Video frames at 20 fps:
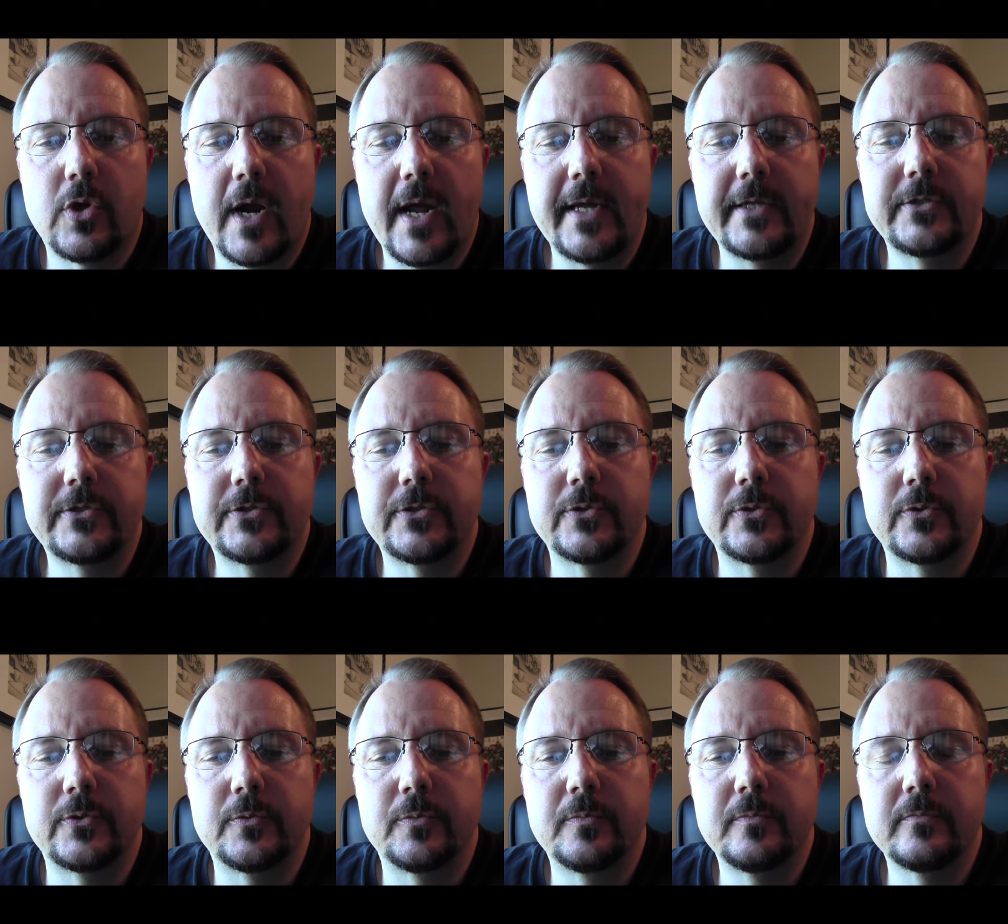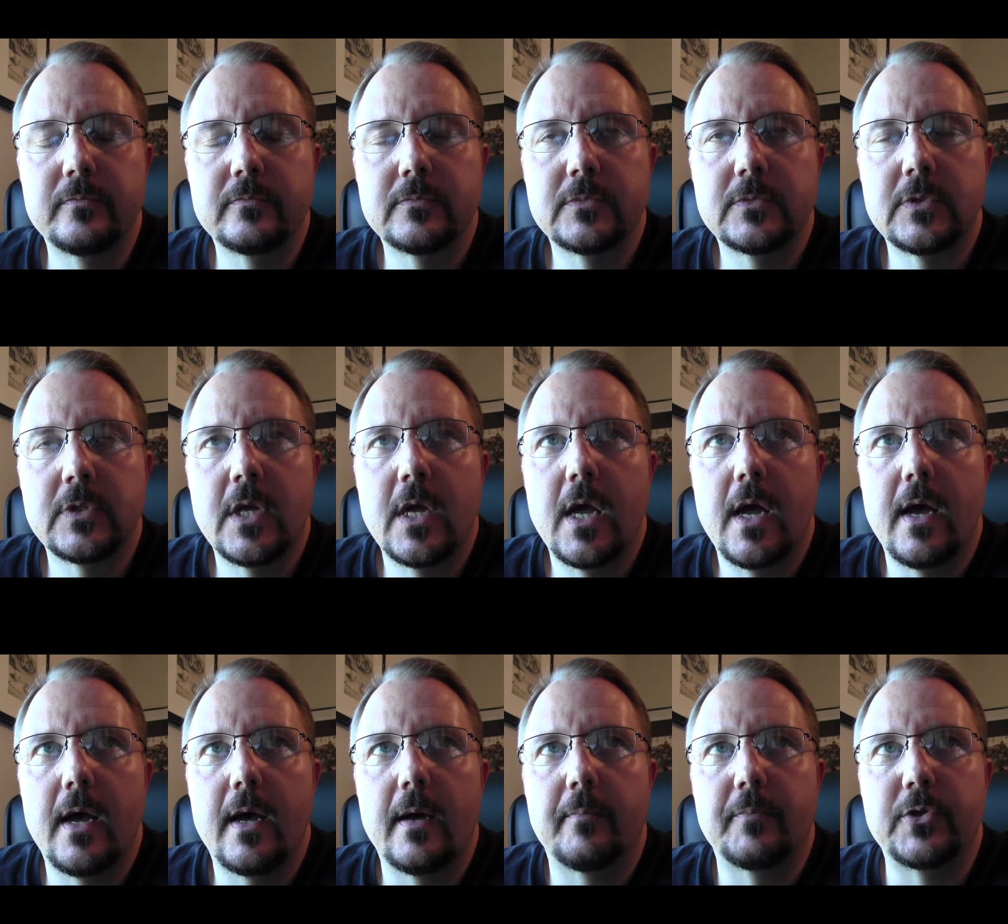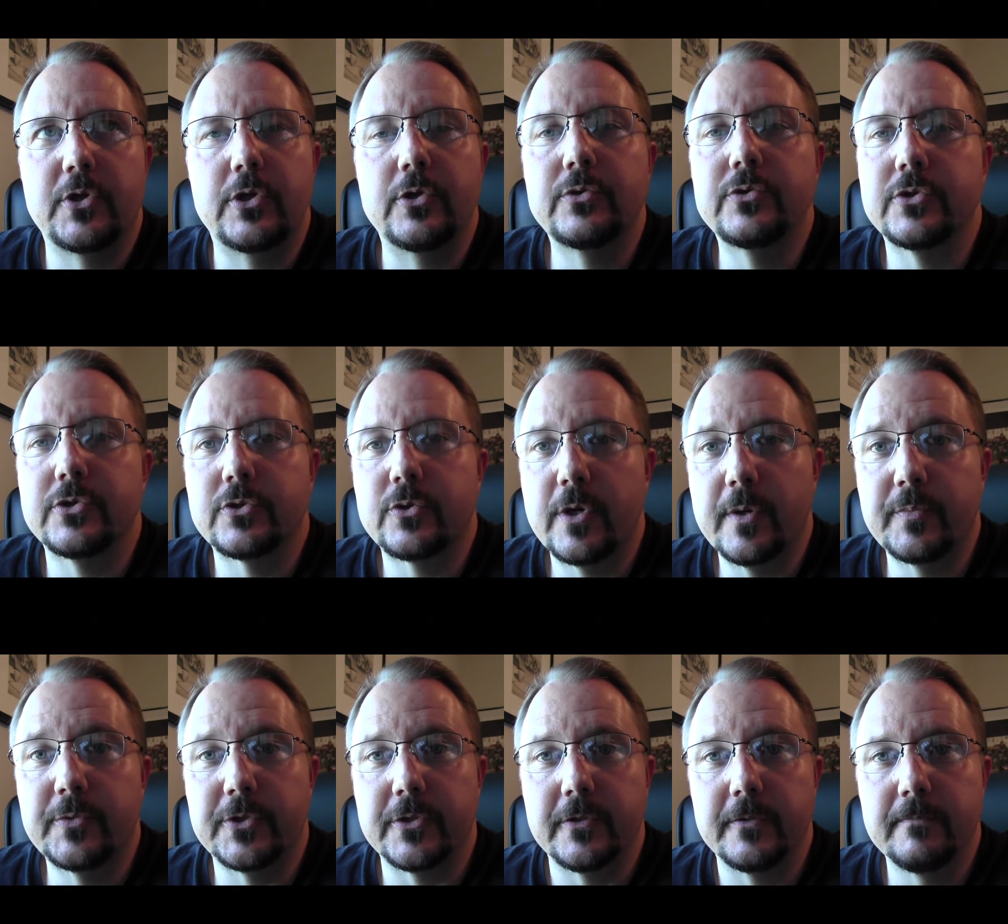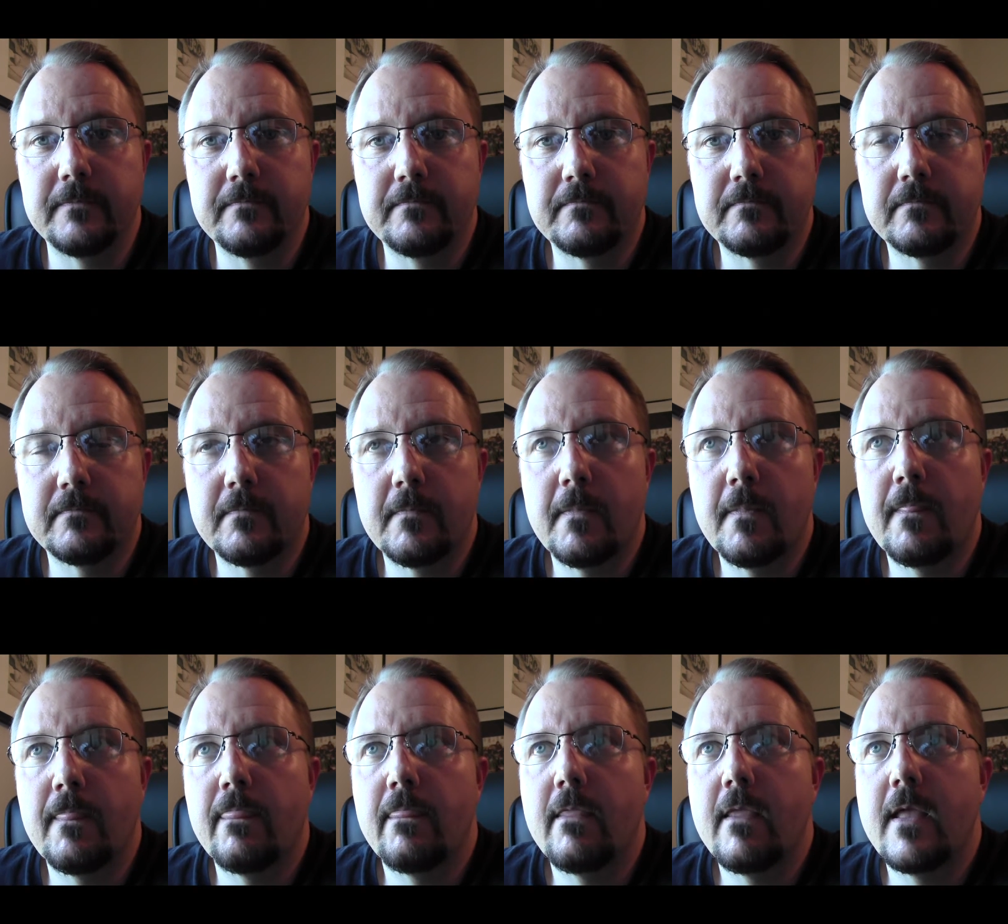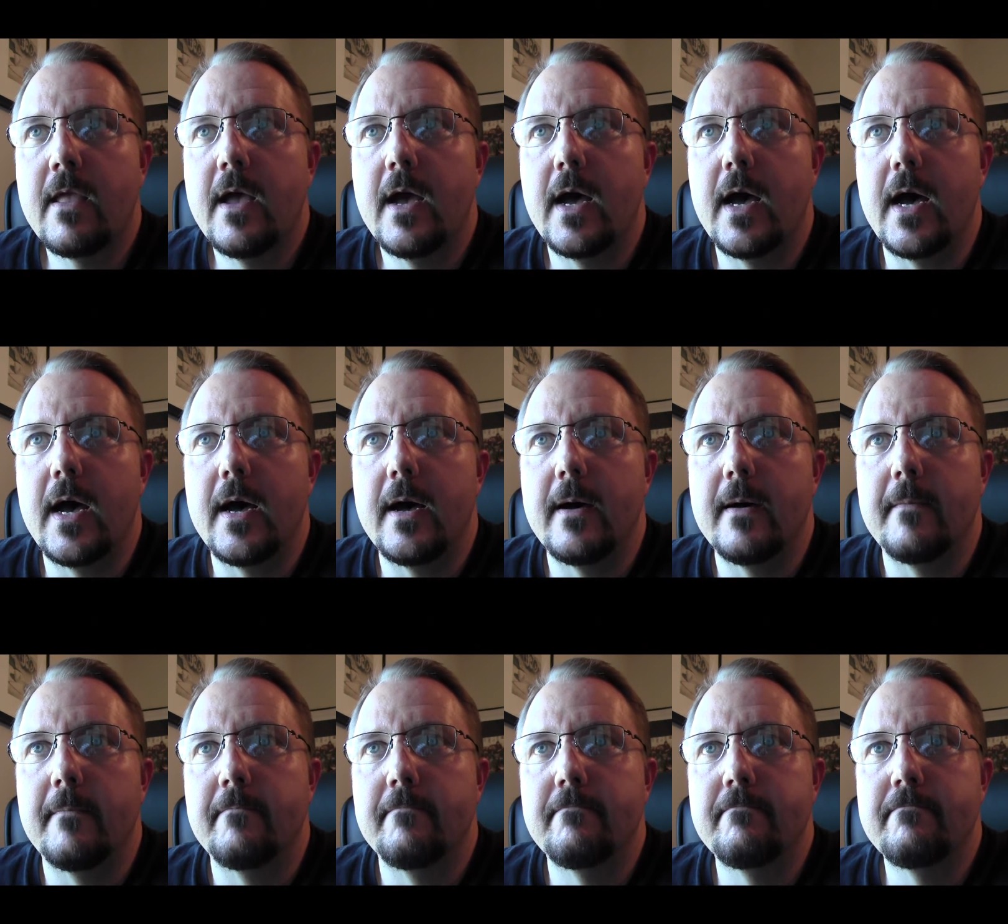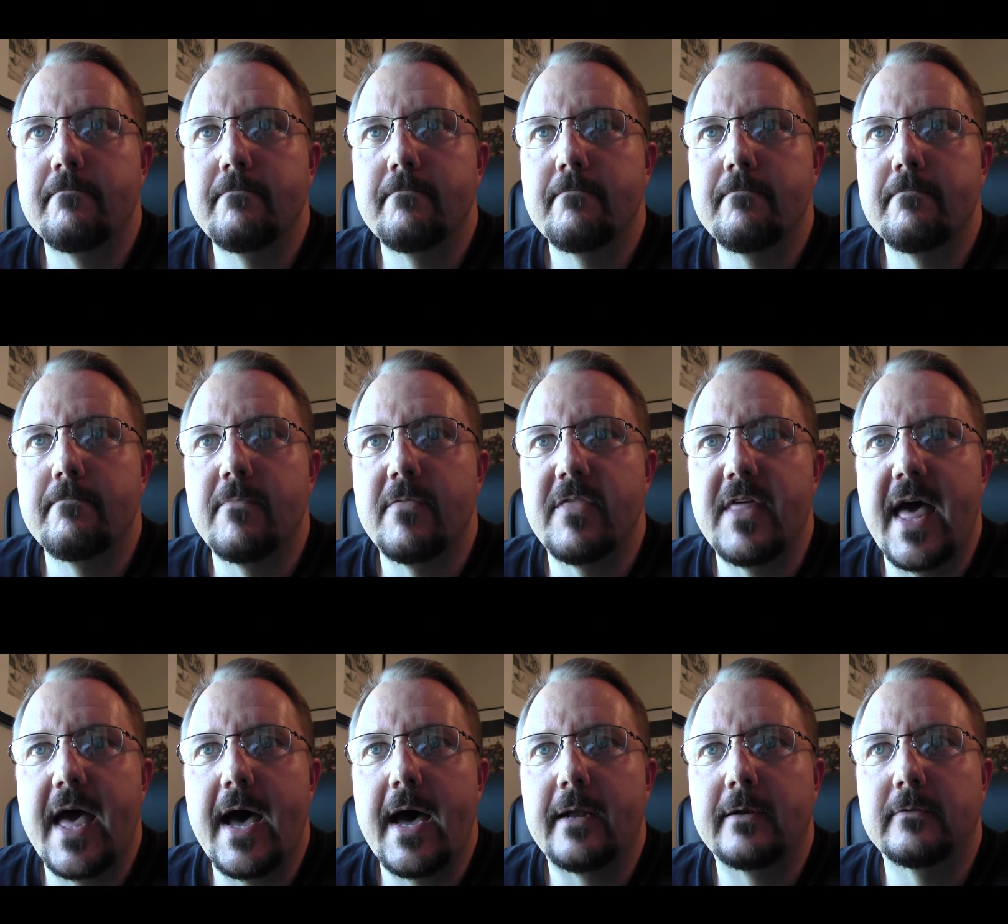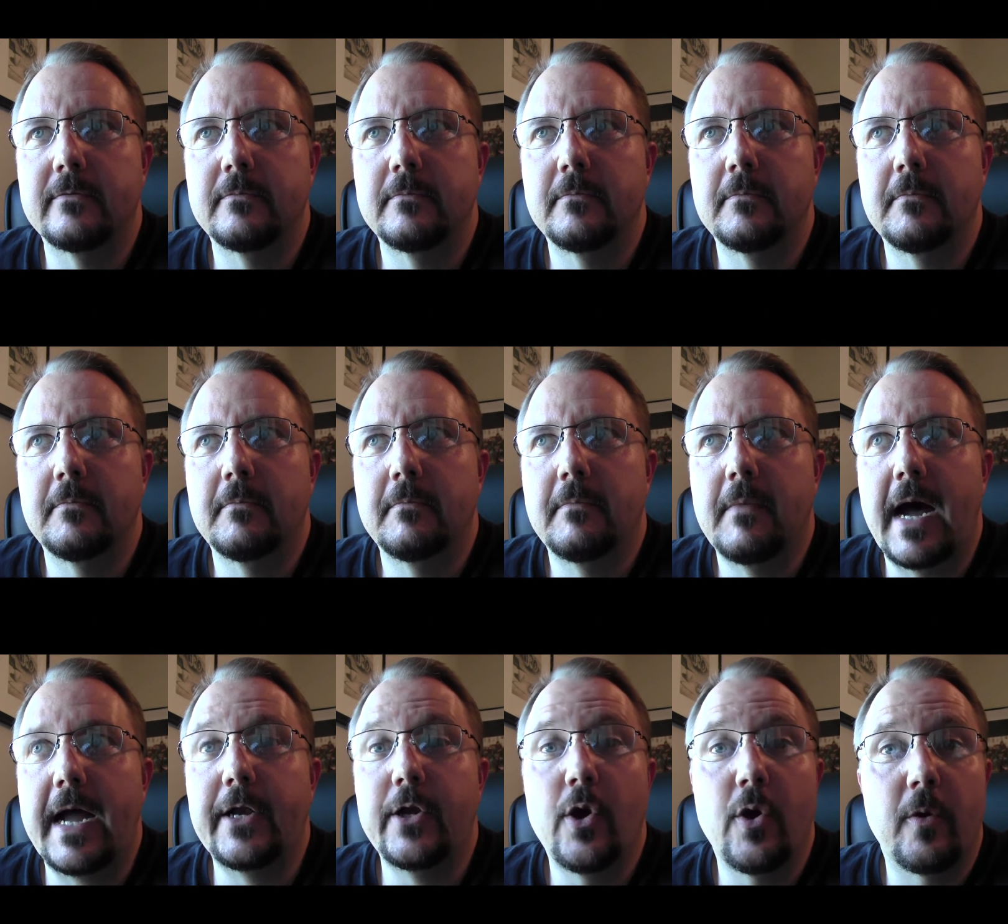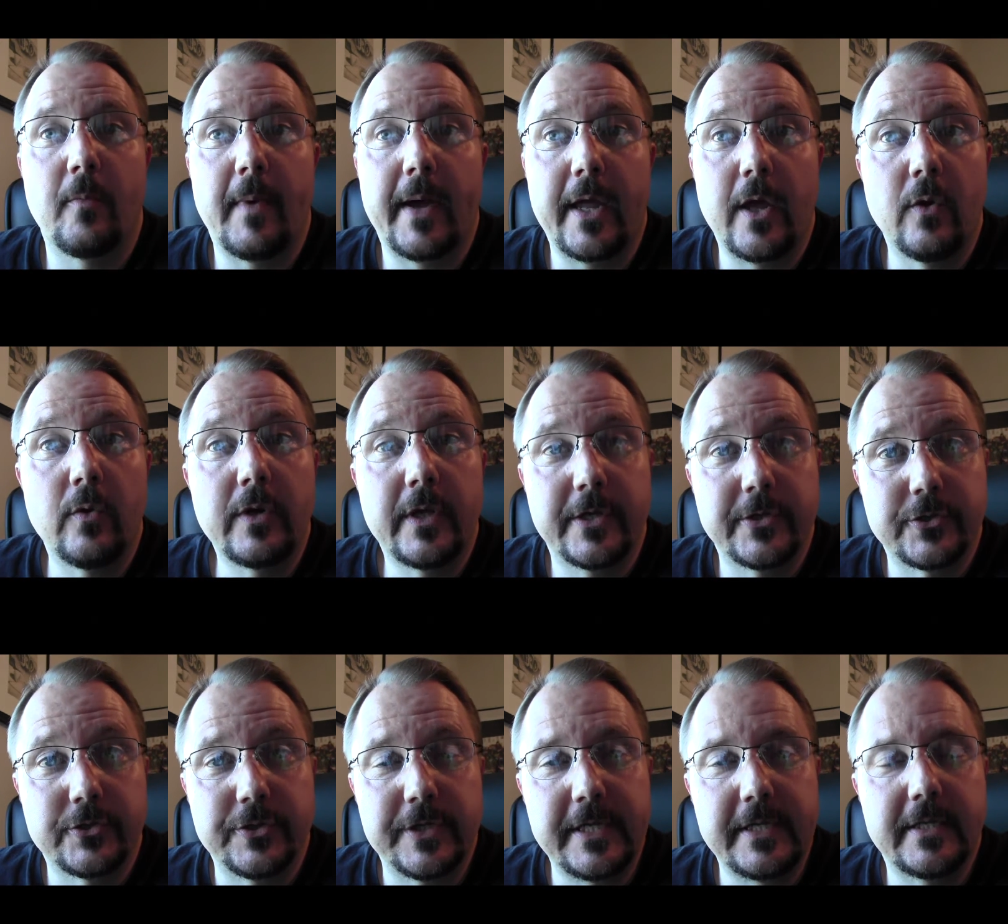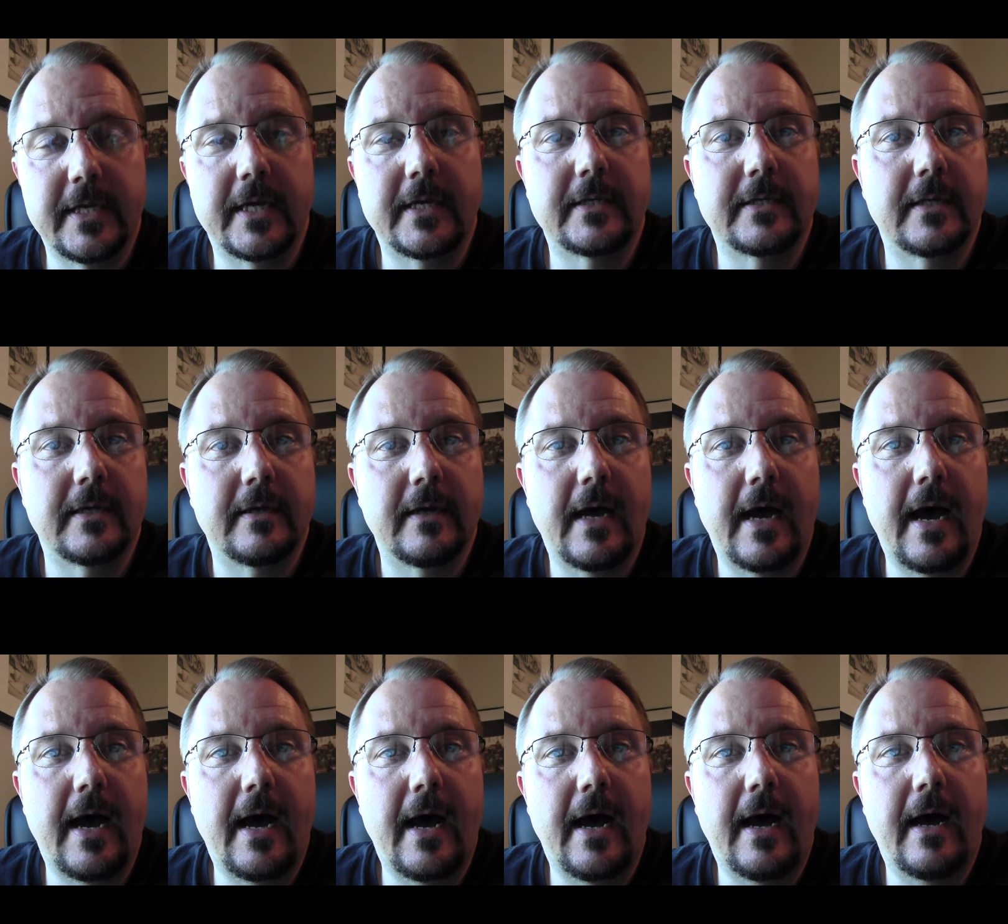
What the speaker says: try to use a scripture that I know in my own history that